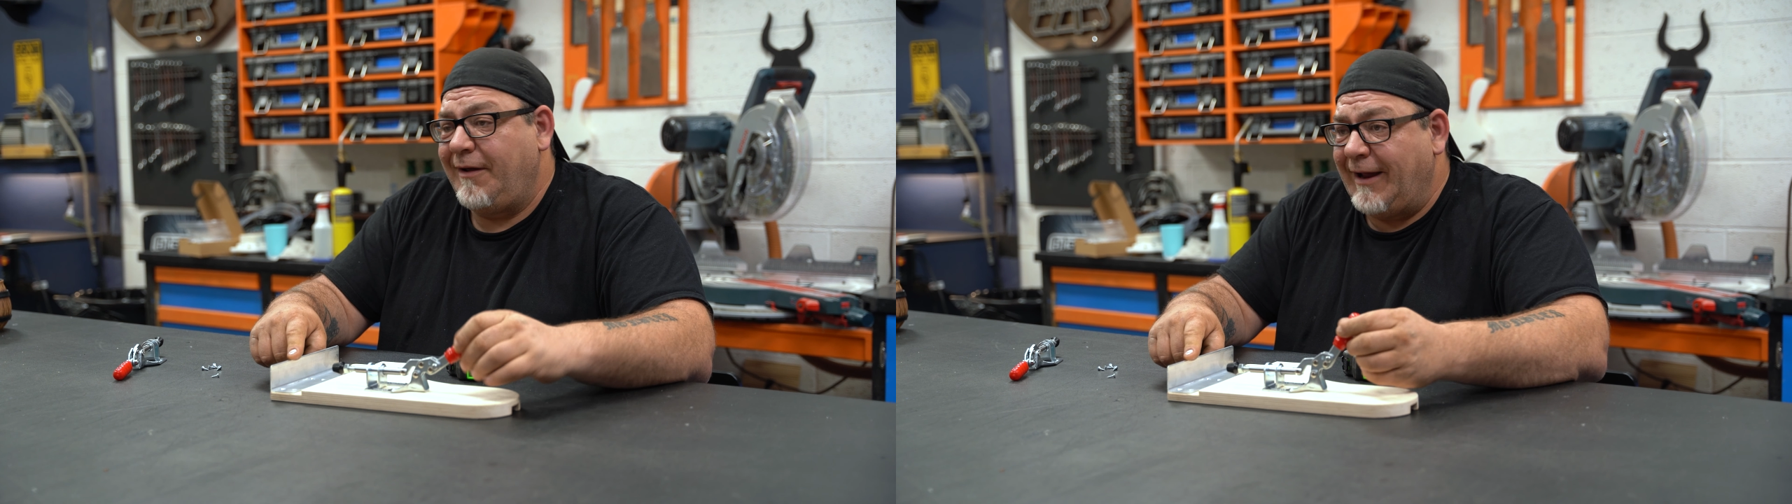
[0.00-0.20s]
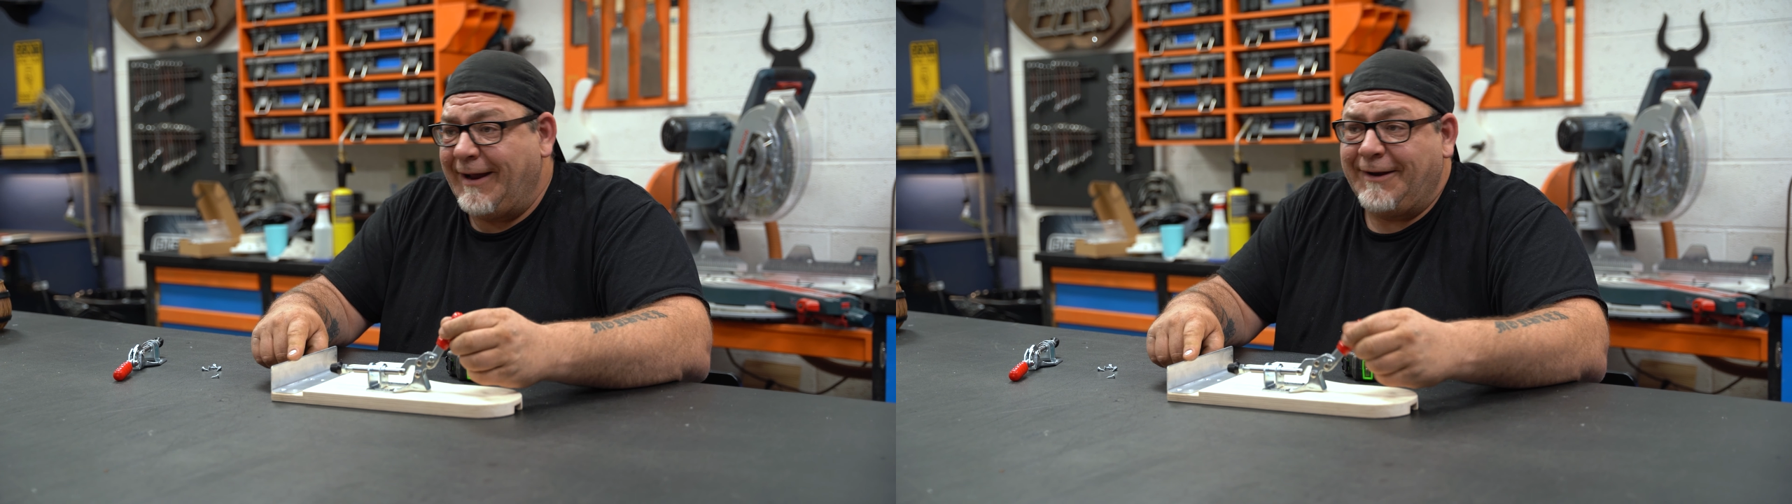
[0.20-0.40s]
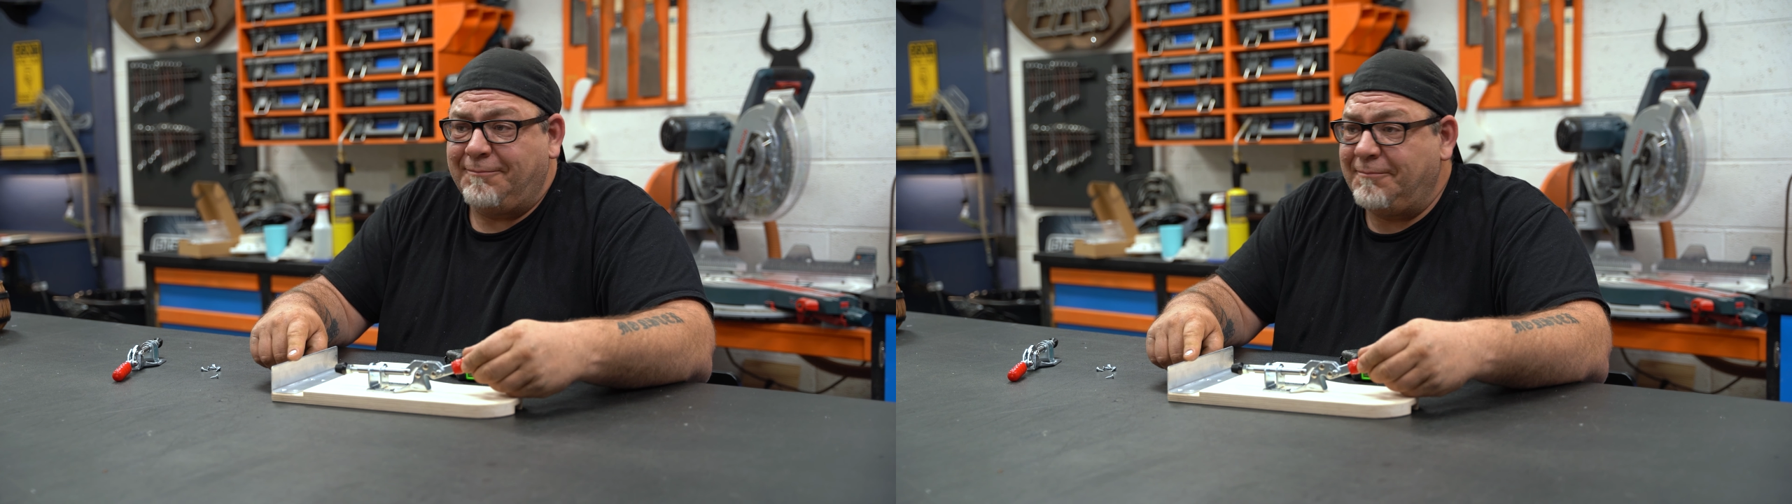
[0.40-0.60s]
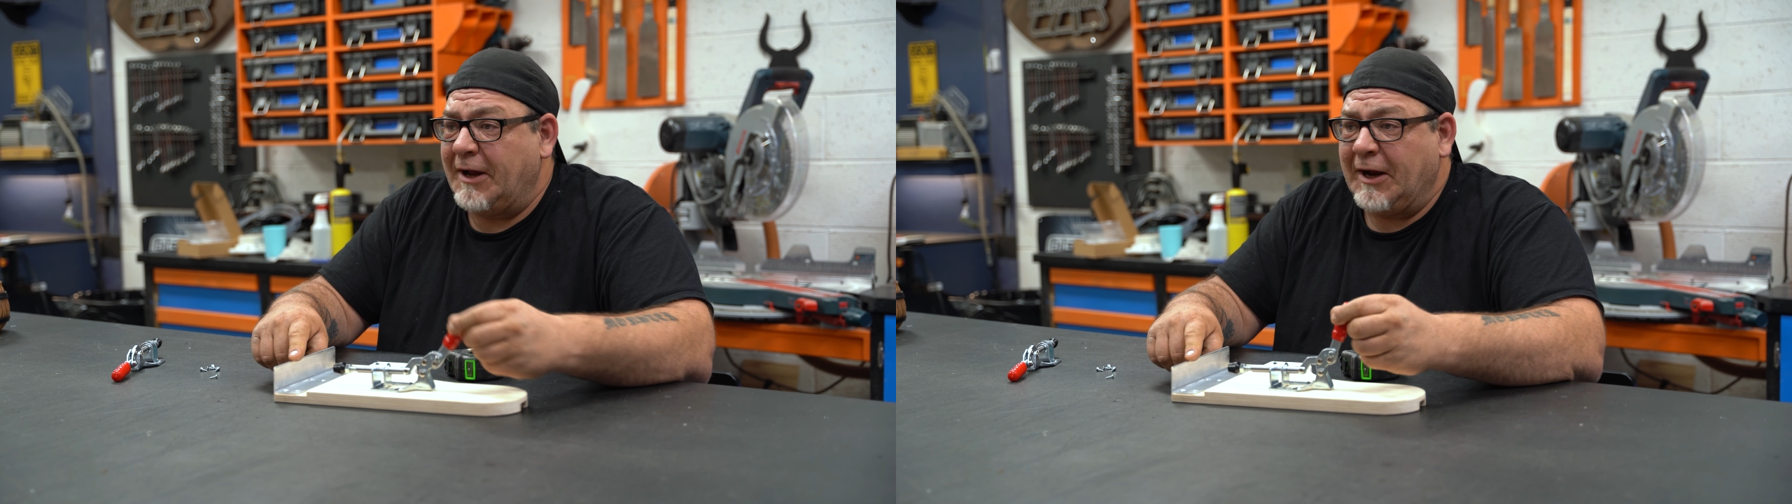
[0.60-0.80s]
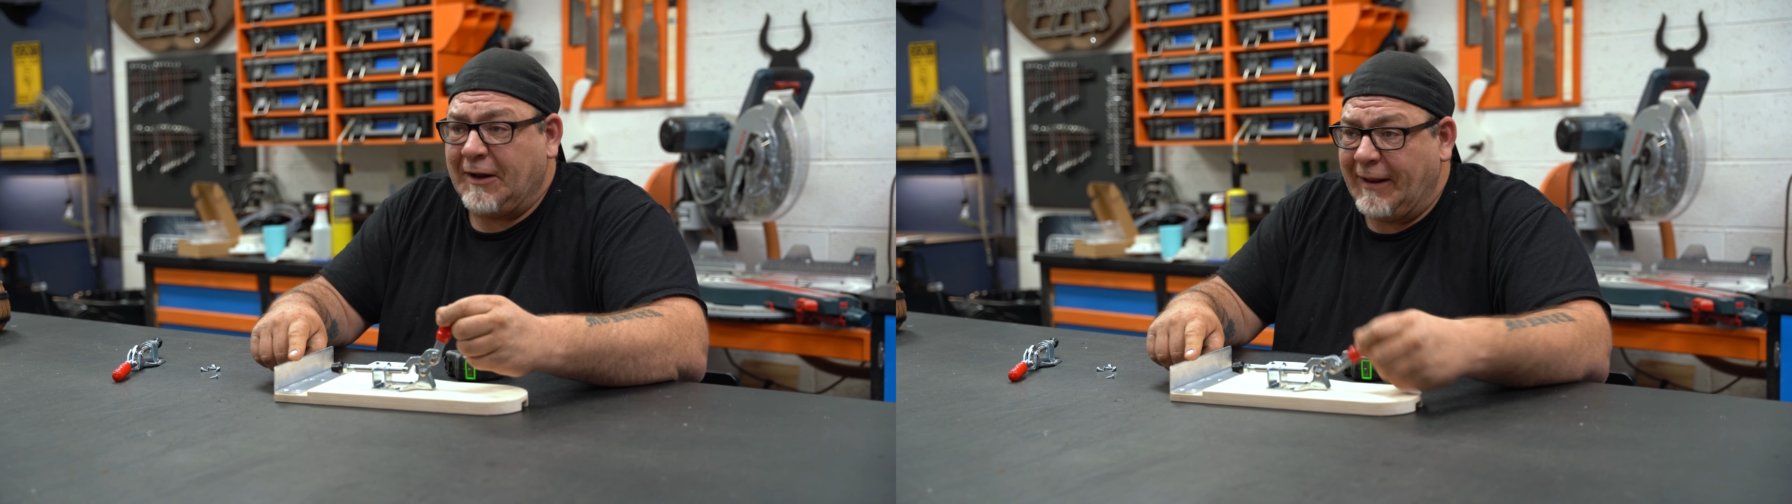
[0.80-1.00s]
and
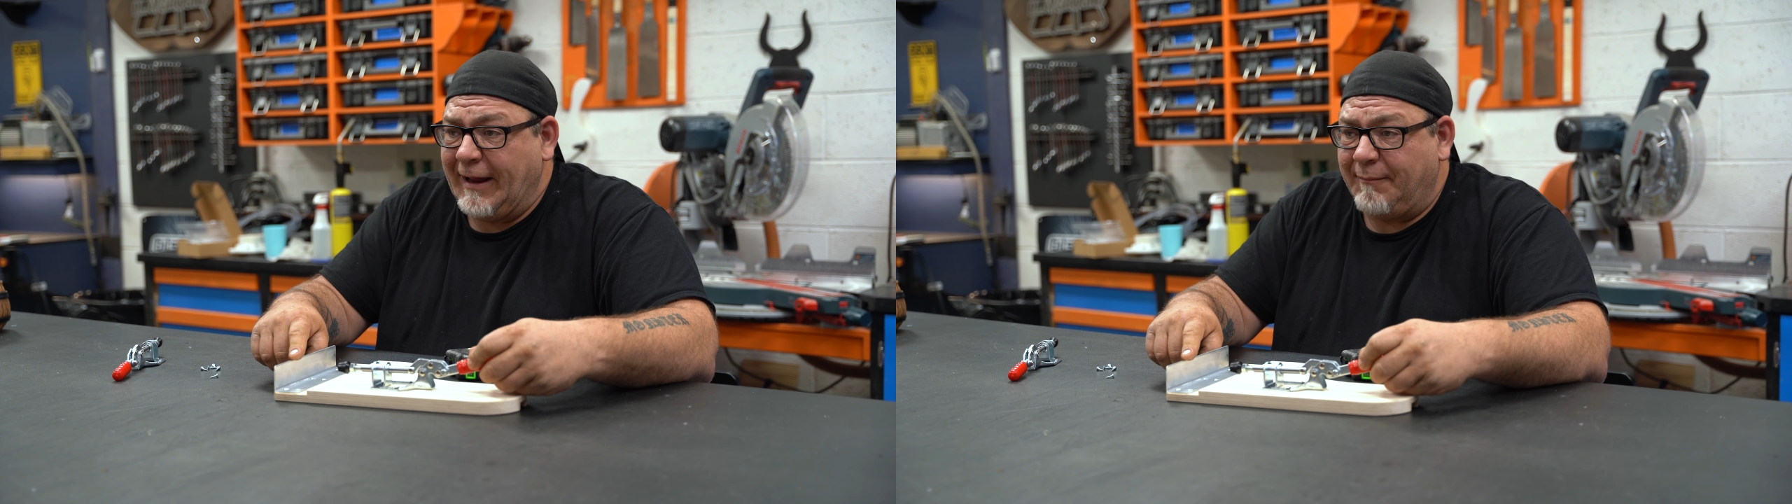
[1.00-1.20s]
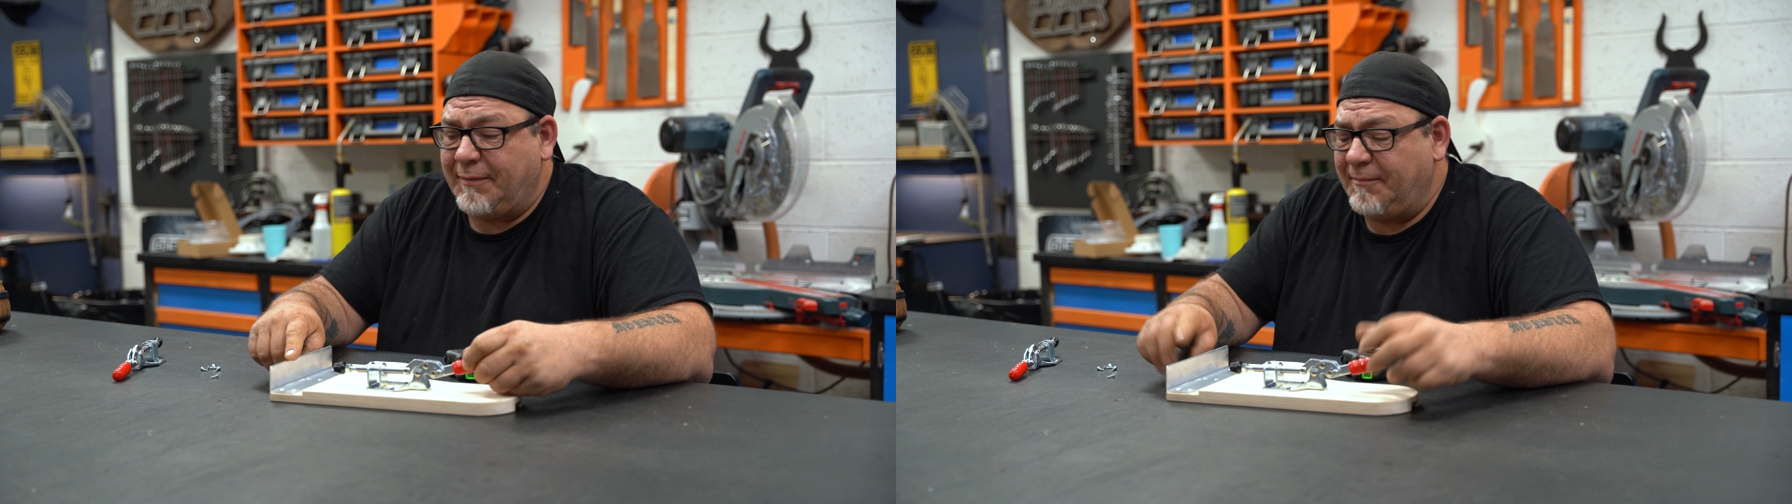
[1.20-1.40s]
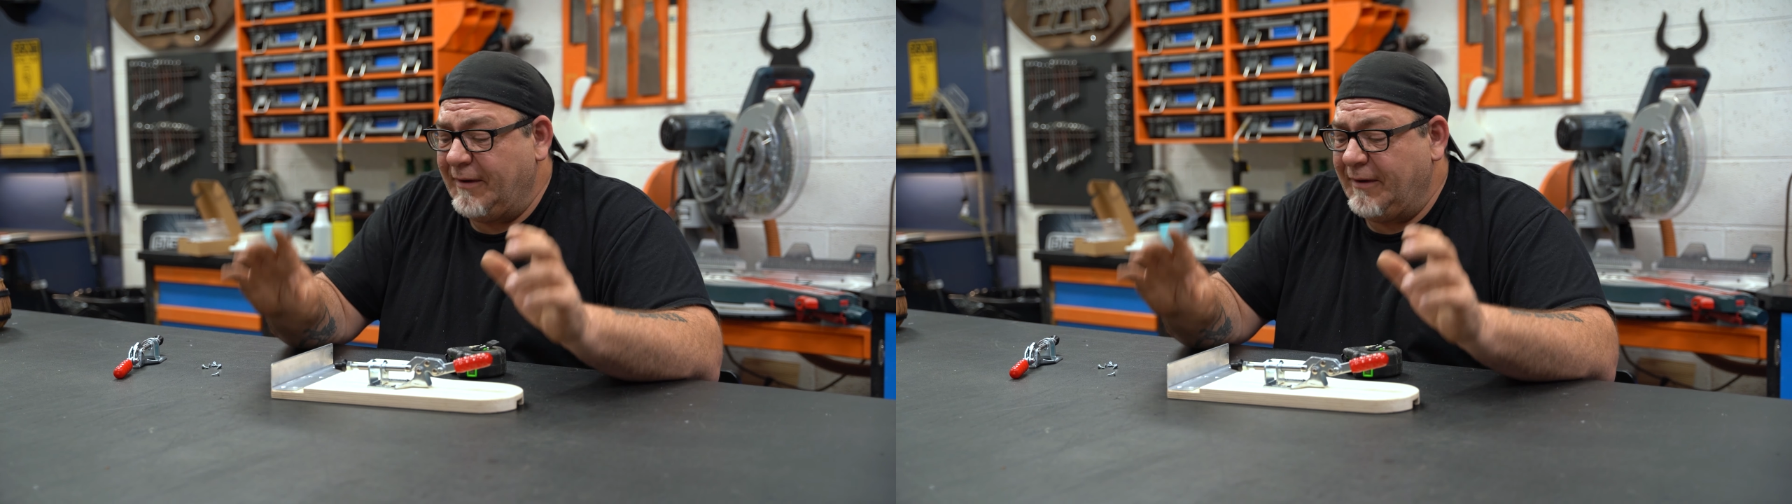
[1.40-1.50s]
a clamp.